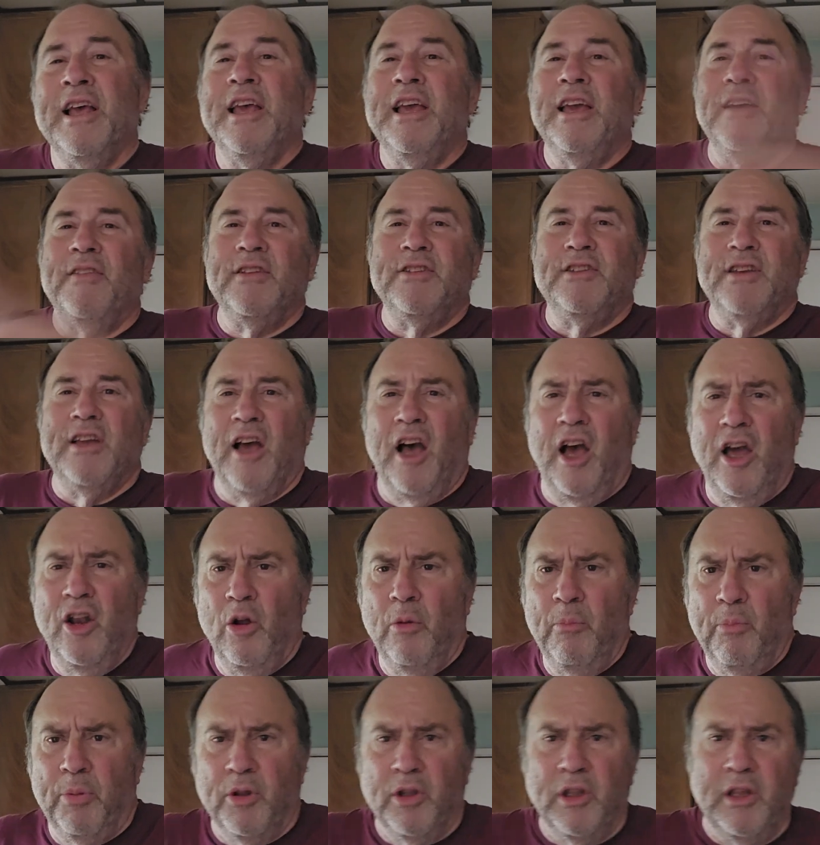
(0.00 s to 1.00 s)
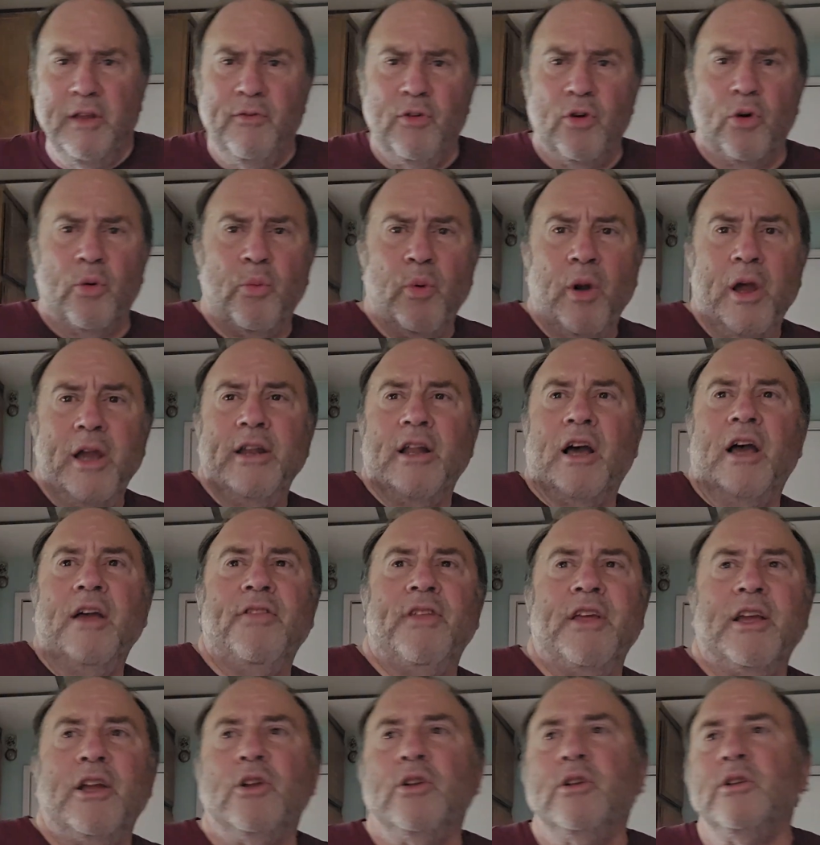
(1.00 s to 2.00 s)
If they say, I don't believe you're right, I
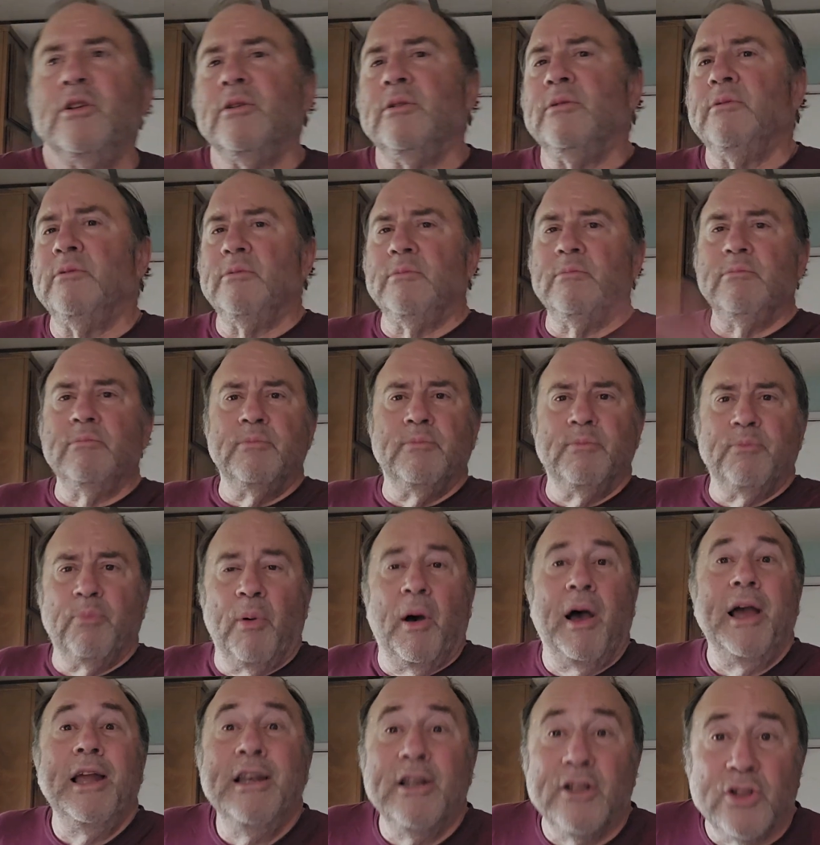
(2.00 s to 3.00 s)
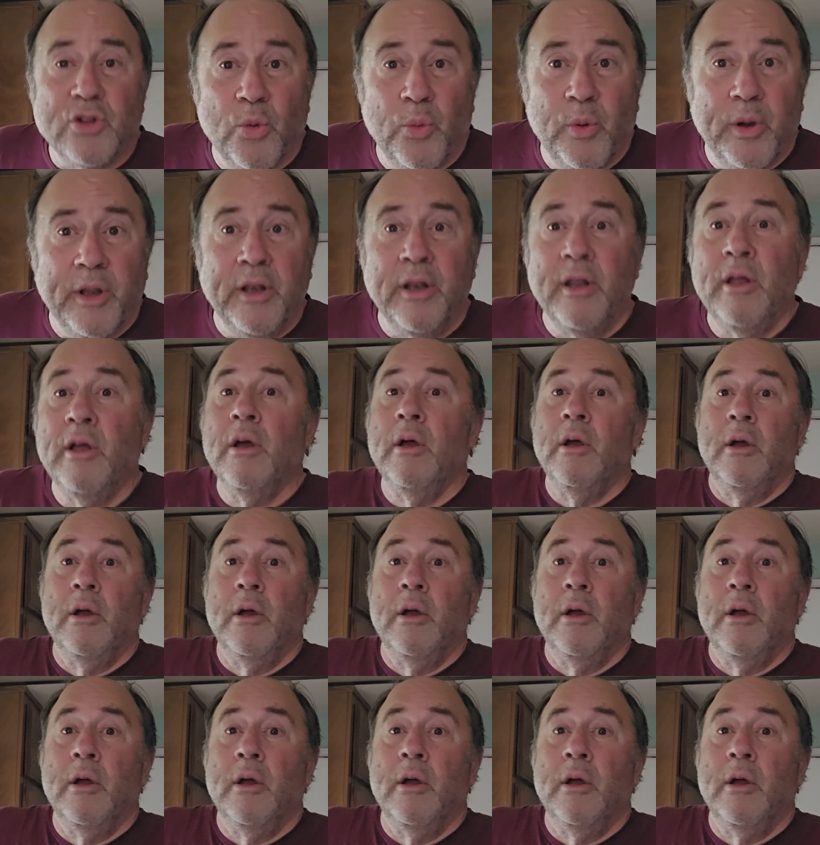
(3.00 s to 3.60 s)
think Biden is going to win.